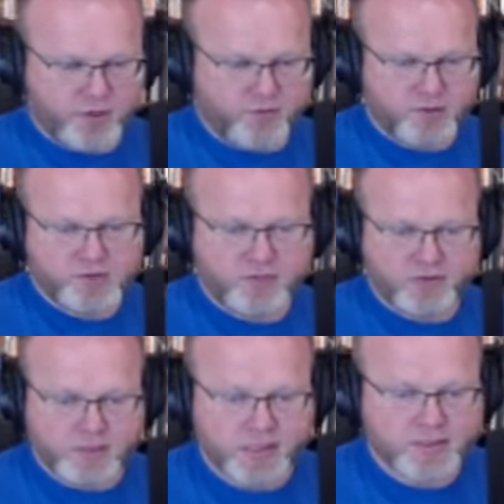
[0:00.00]
and verse
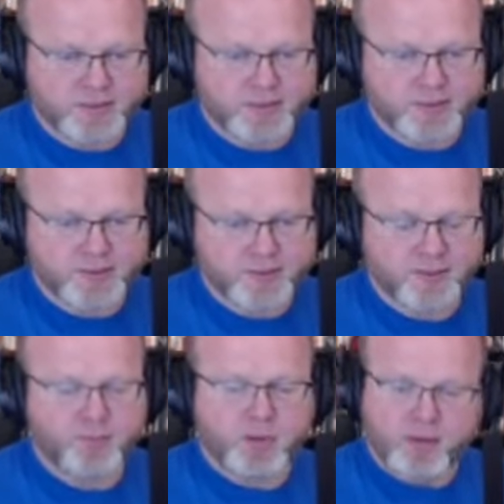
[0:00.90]
17 says.
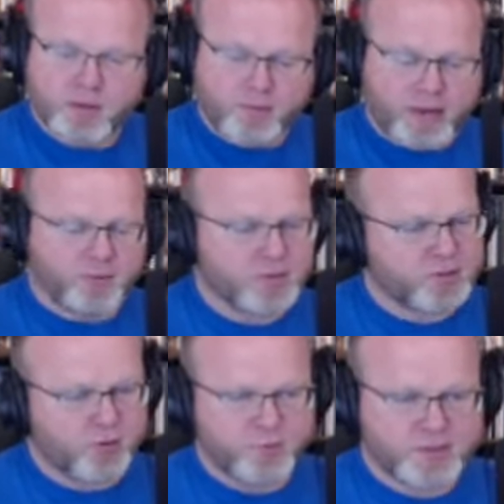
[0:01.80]
So, the Bible's
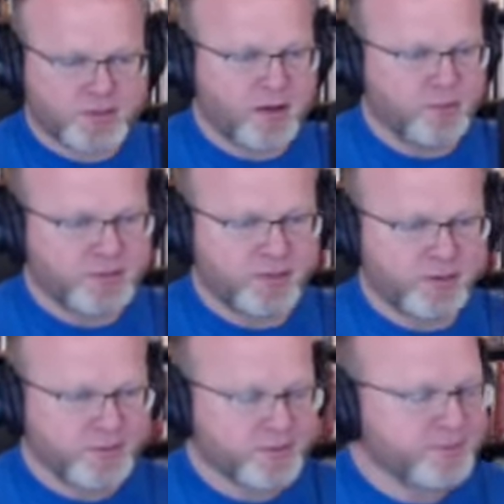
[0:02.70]
its own best
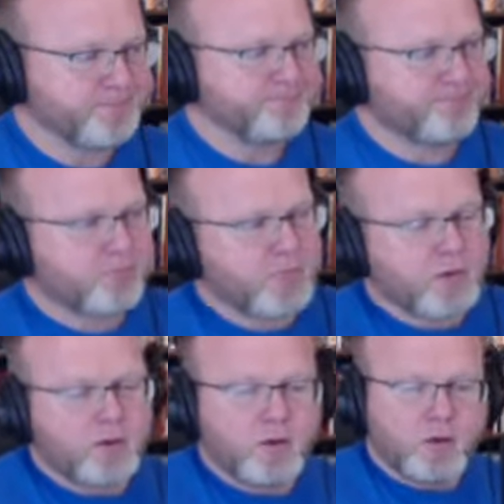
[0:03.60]
commentary, isn't it?
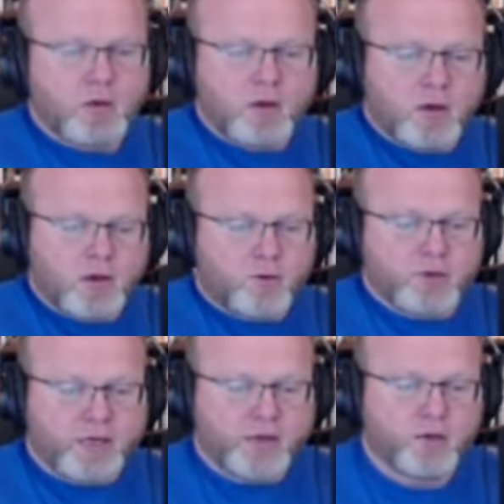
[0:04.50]

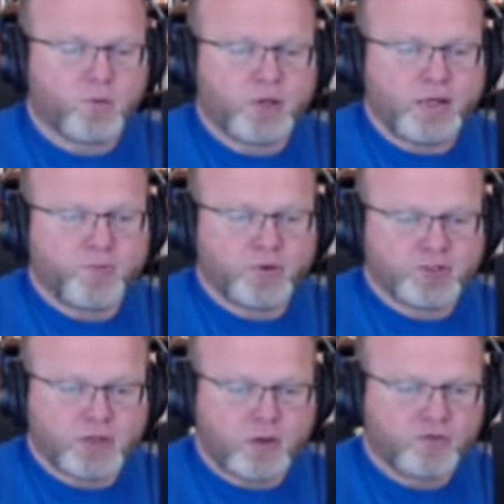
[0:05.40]
Okay, well, I
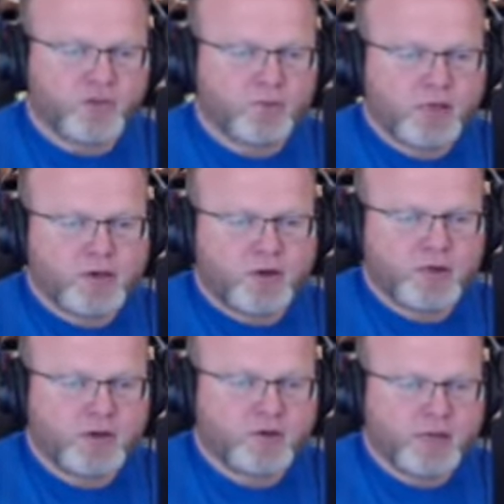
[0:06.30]
appreciate all of you being
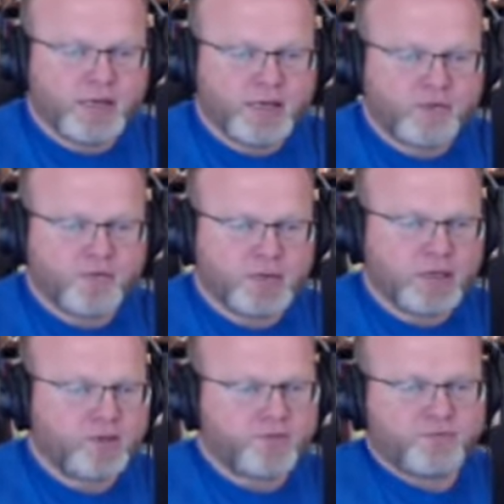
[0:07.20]
on here today.
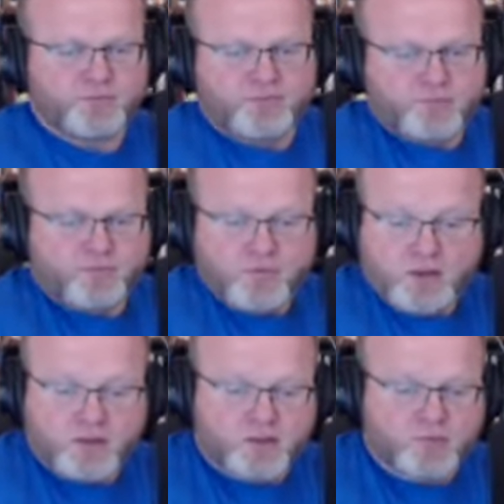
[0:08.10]
Again, if
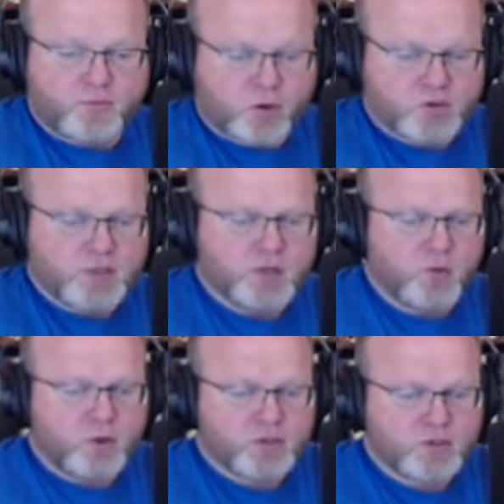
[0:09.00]
any of this sparks any
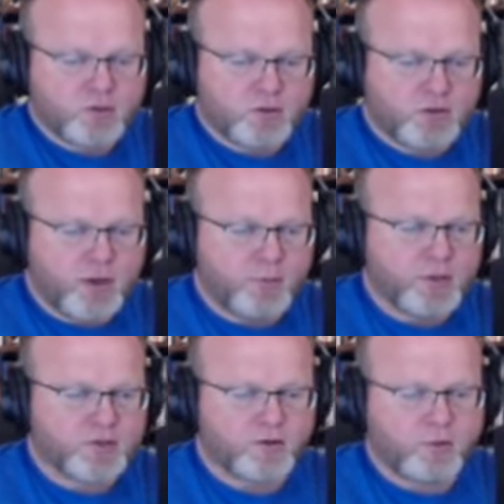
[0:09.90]
questions or
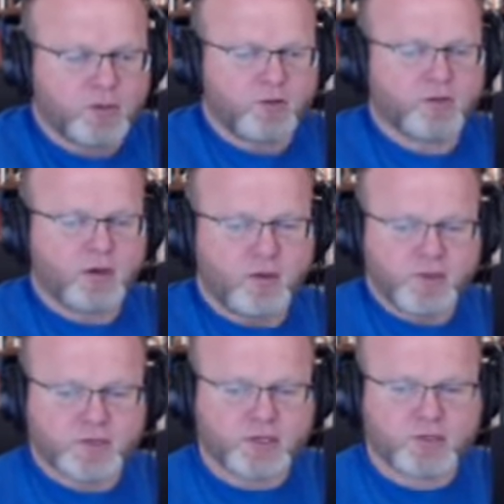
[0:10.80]
comments, throw them here in the
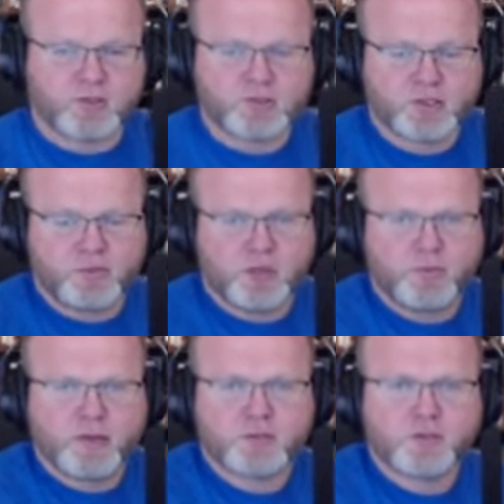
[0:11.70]
comment section. Send me a
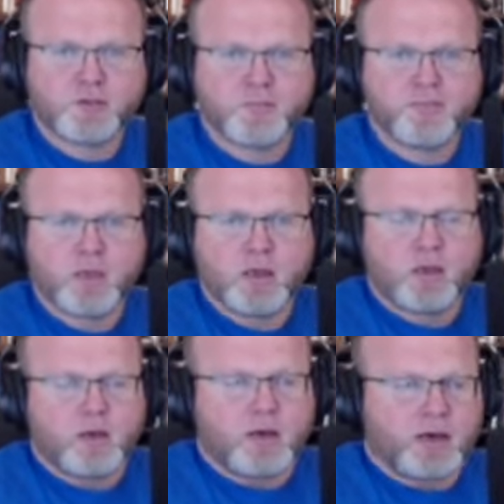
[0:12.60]
message.
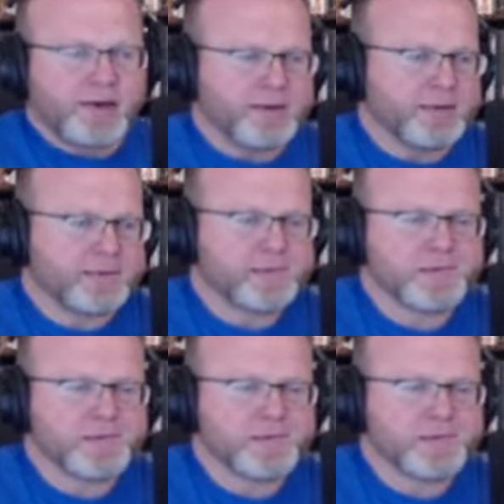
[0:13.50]
Like